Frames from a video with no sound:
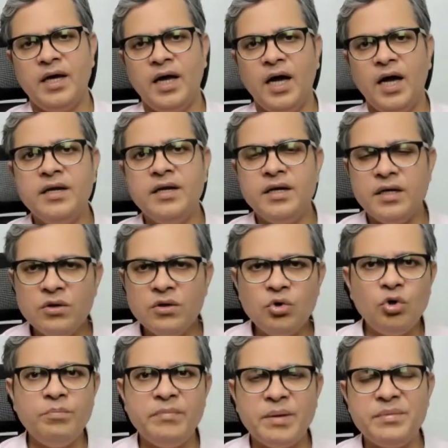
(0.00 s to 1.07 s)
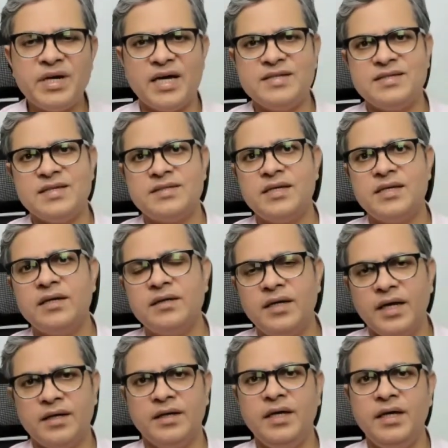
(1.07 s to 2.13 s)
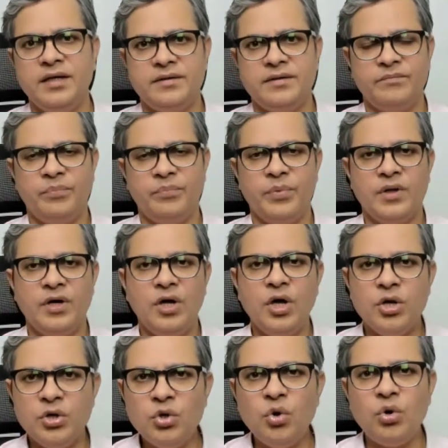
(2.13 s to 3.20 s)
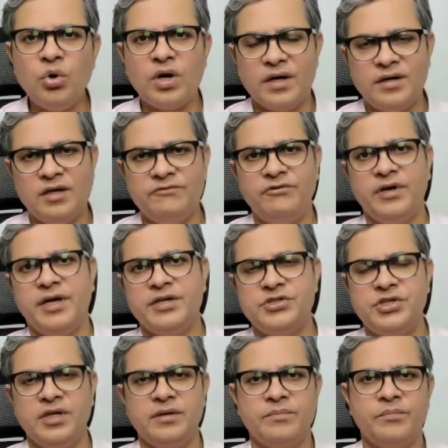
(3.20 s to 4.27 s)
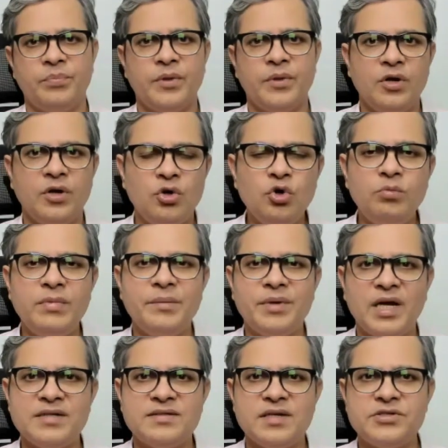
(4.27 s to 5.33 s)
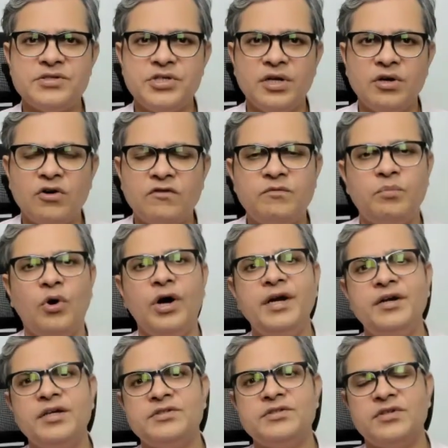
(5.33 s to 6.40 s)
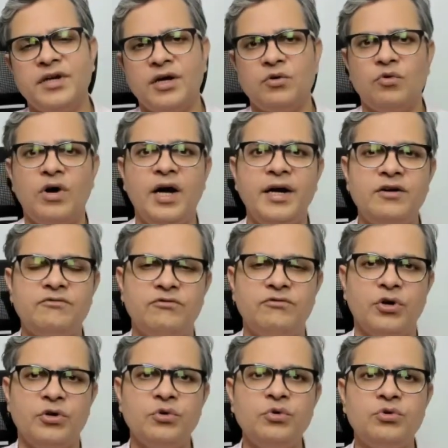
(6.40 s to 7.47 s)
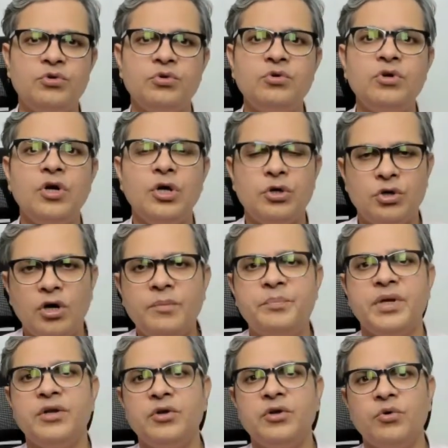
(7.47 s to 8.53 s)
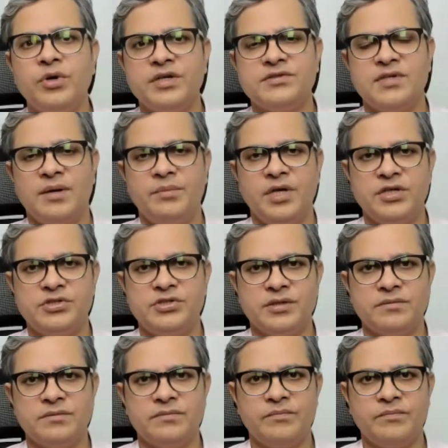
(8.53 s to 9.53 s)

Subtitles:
And no memorization technique, no rectification, no memorization of point is required for you to top in your examination.